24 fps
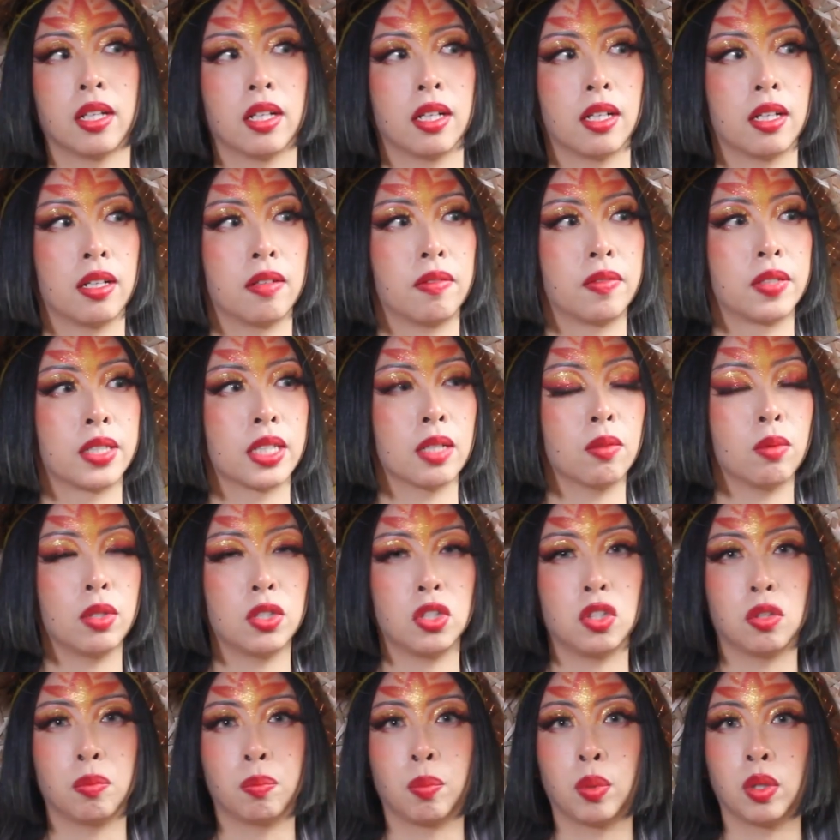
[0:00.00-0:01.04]
of someone
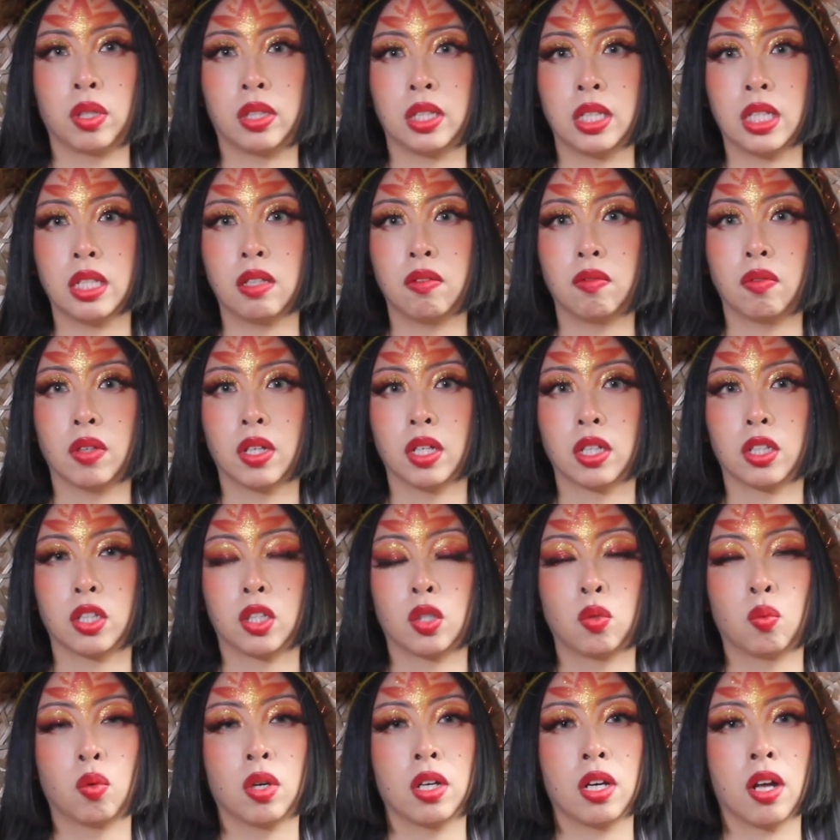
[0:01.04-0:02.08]
you believe
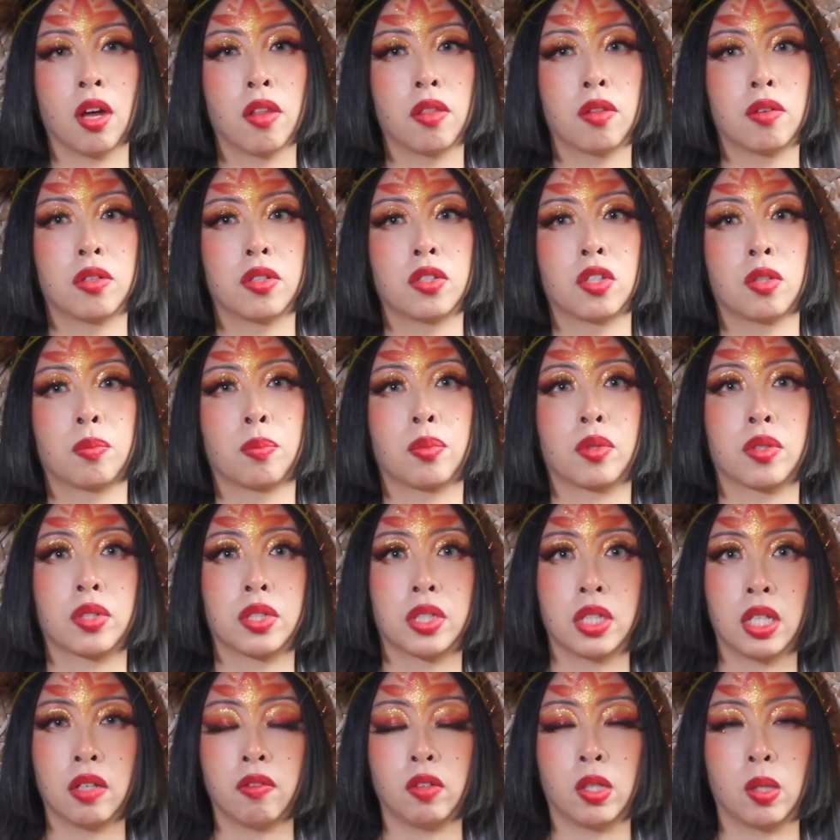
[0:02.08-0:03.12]
you want others to
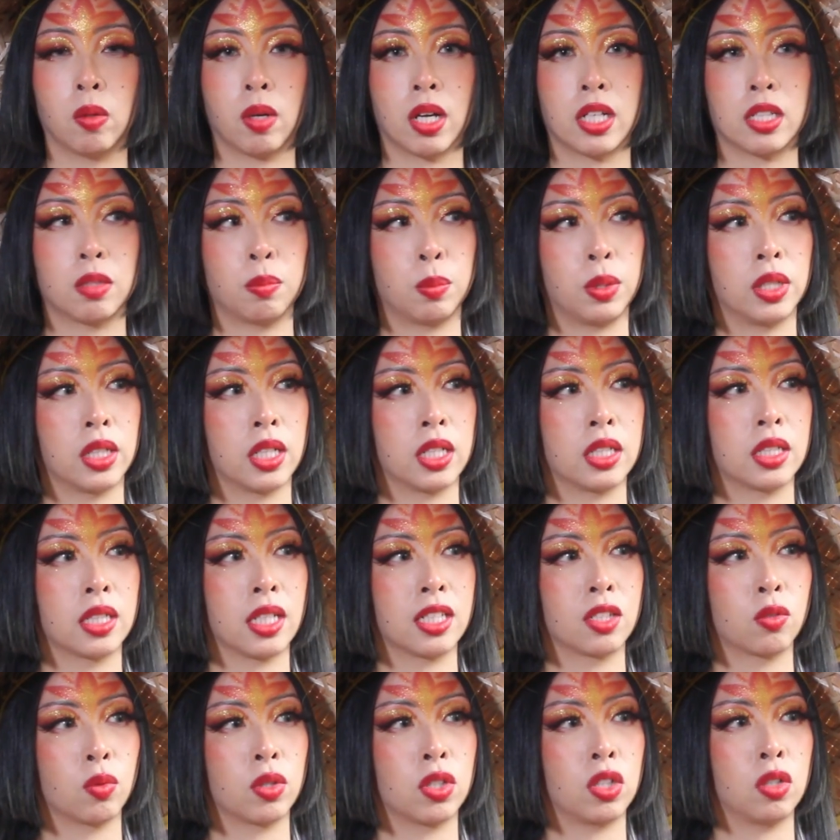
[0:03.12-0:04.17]
perceive you as, because
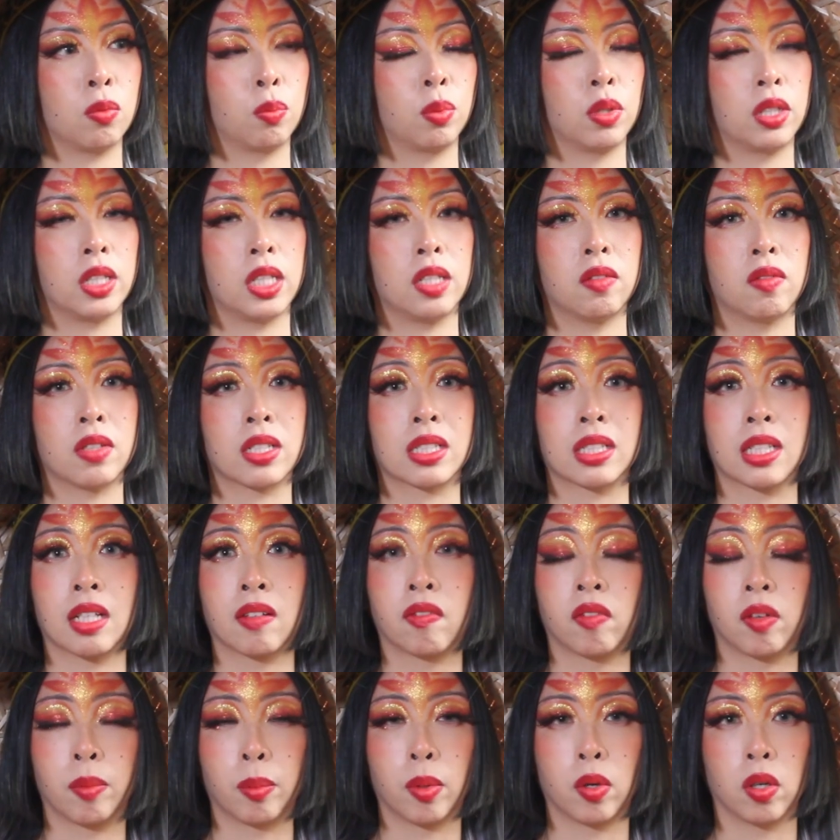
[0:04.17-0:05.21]
that's what you believe is
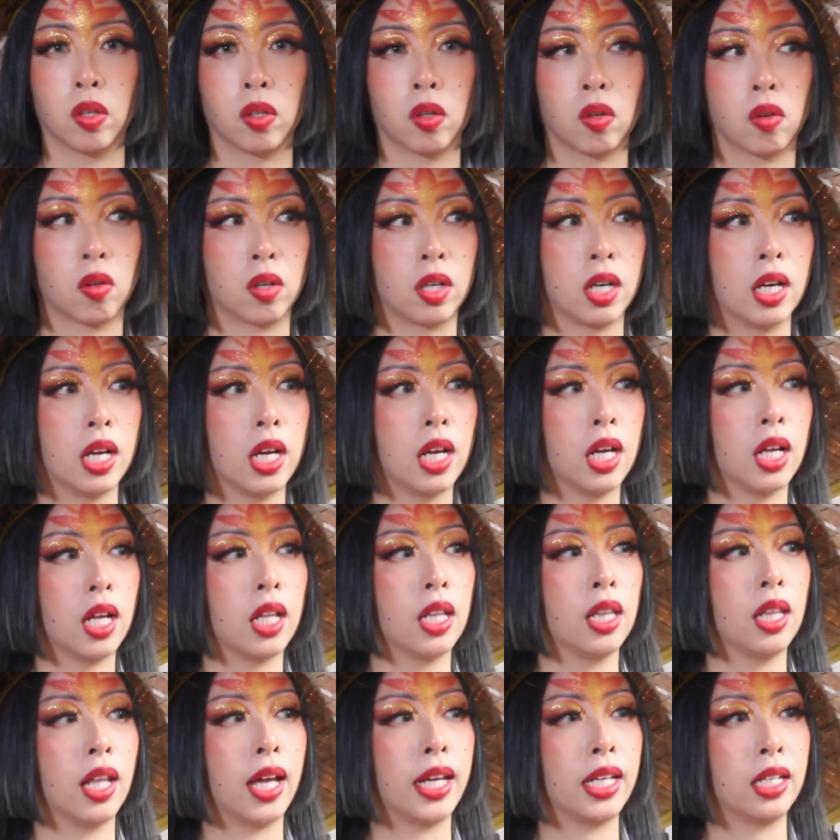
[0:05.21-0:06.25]
lovable or
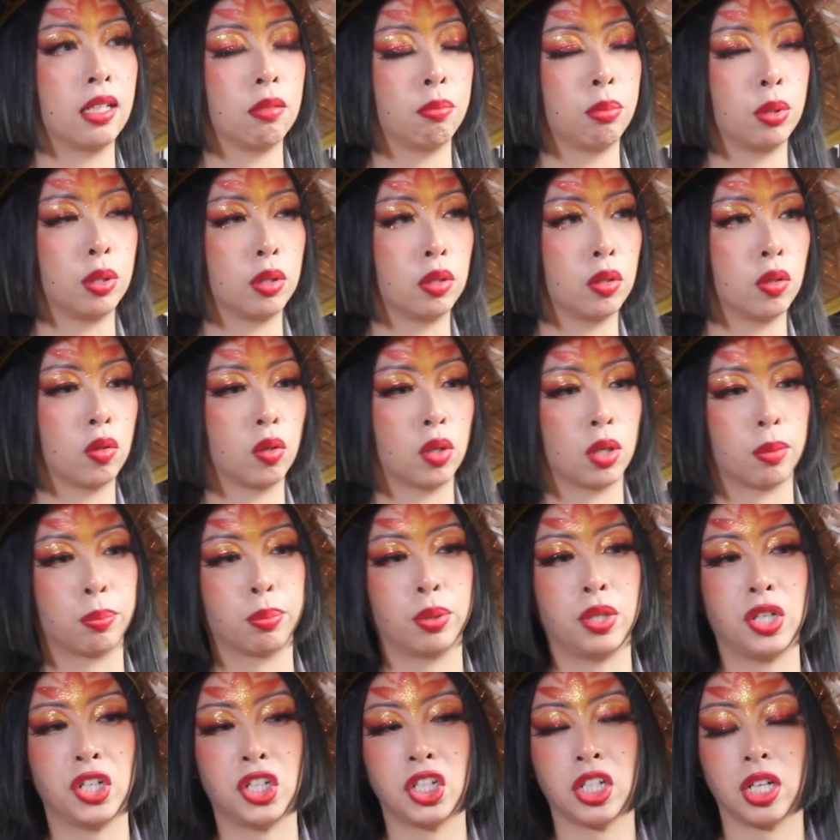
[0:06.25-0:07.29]
likable or
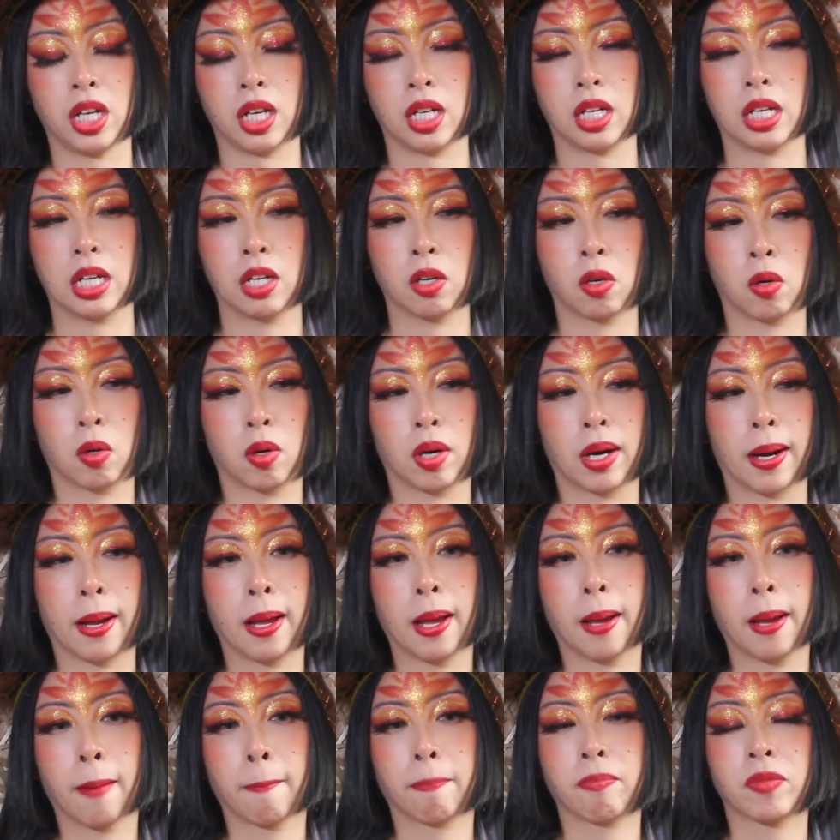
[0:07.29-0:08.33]
appreciated, or
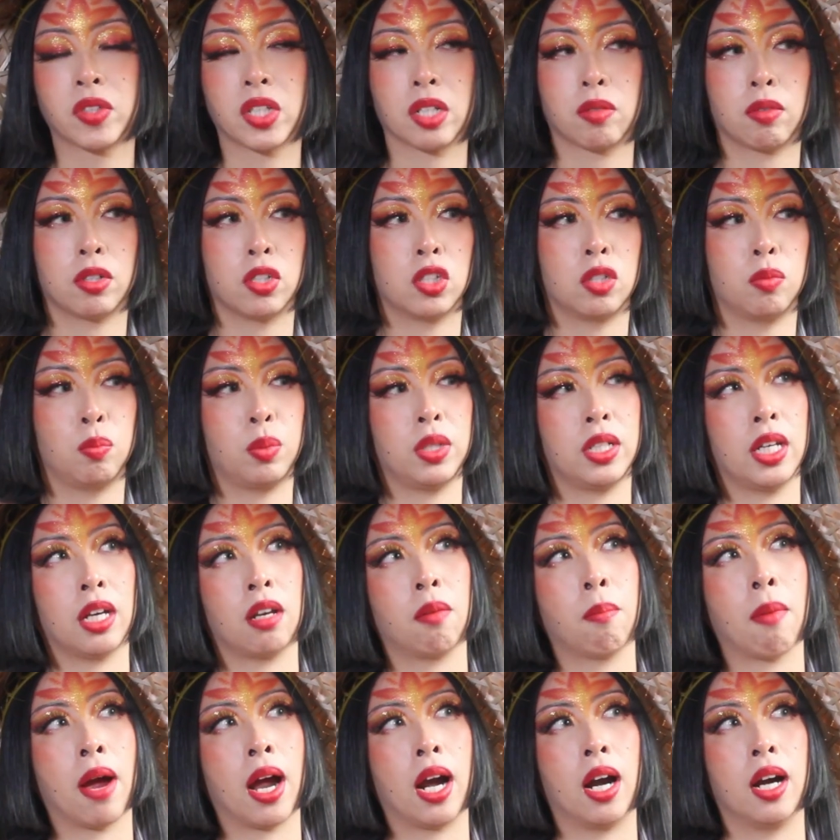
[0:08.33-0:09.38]
someone to be
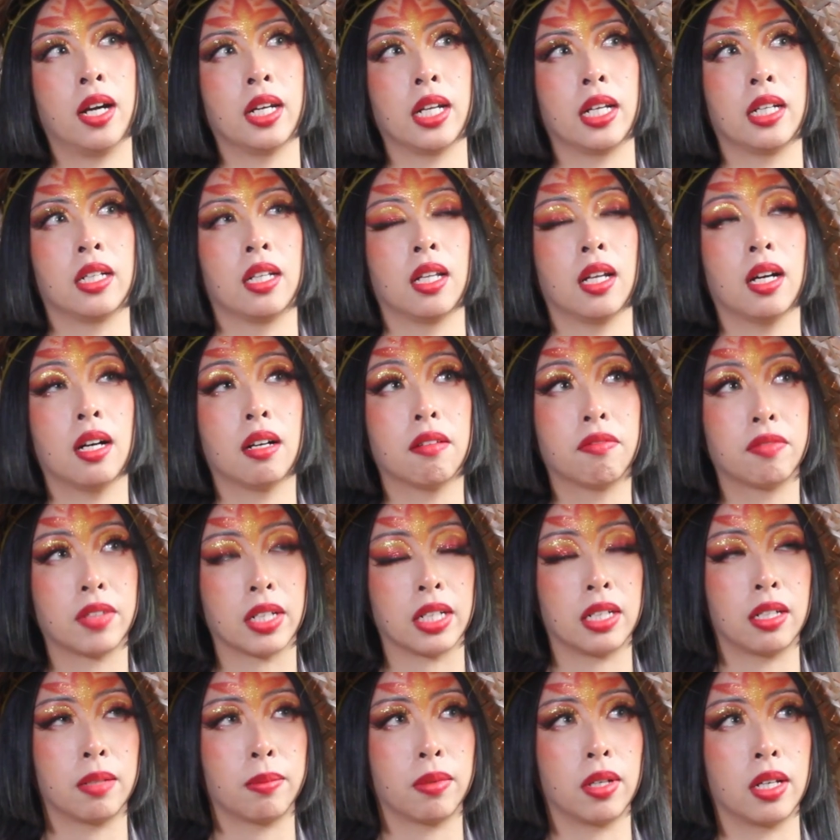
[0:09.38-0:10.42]
admired and loved
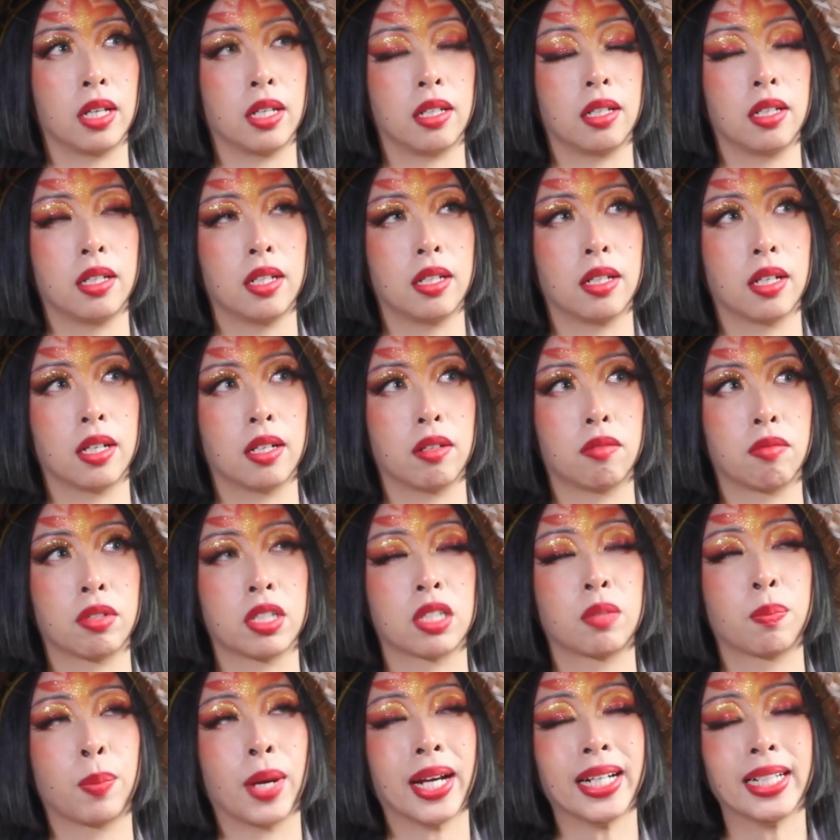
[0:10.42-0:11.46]
and
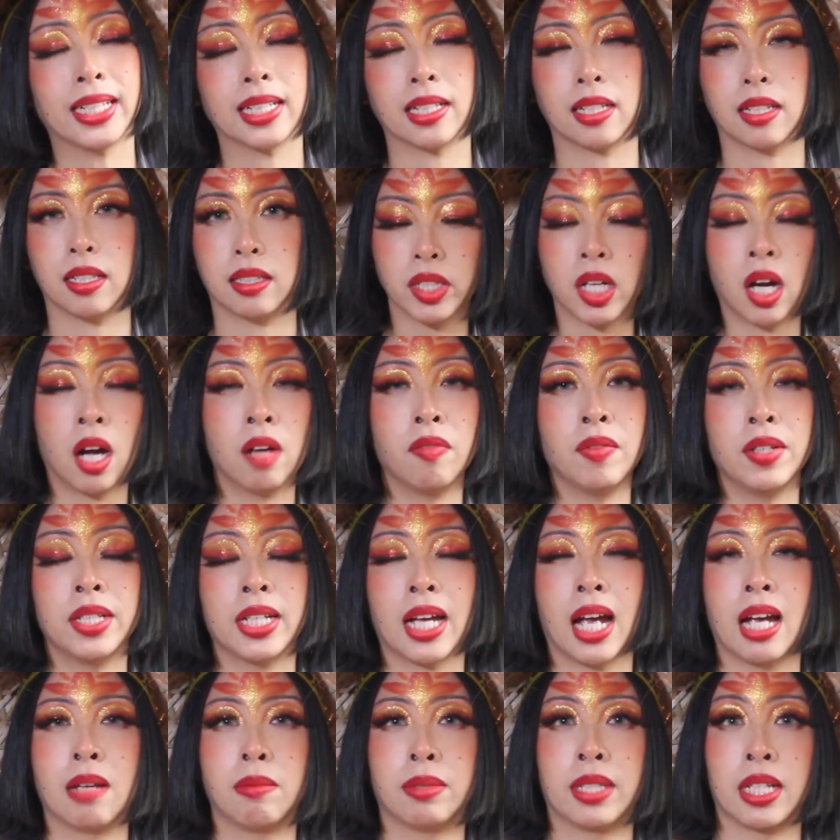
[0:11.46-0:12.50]
respected.
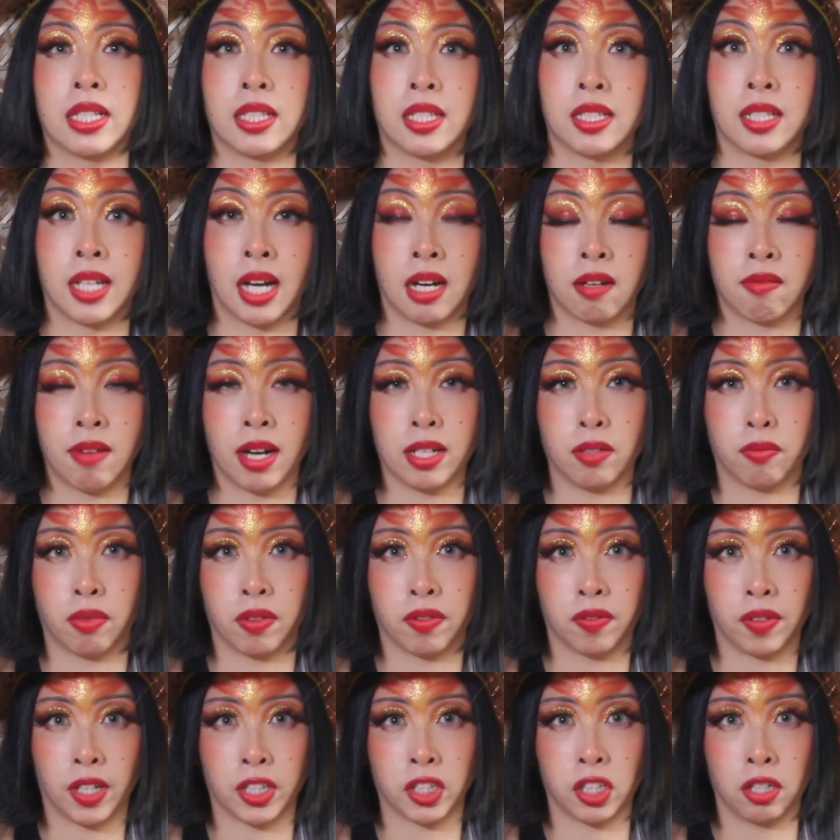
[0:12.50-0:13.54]
Oftentimes that's a direct
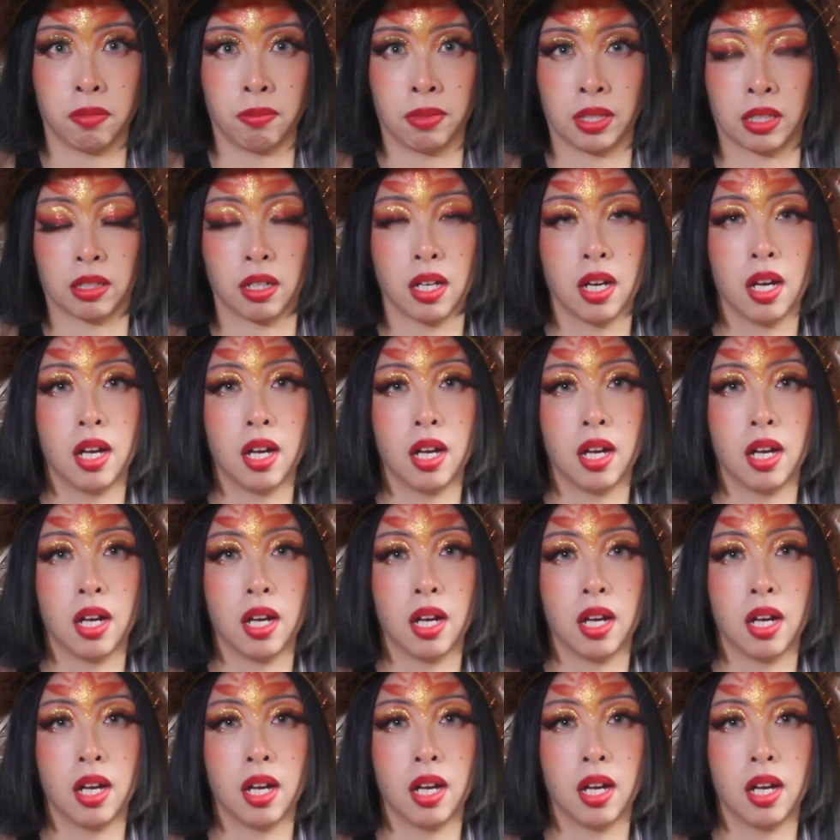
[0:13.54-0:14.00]
reflection mirror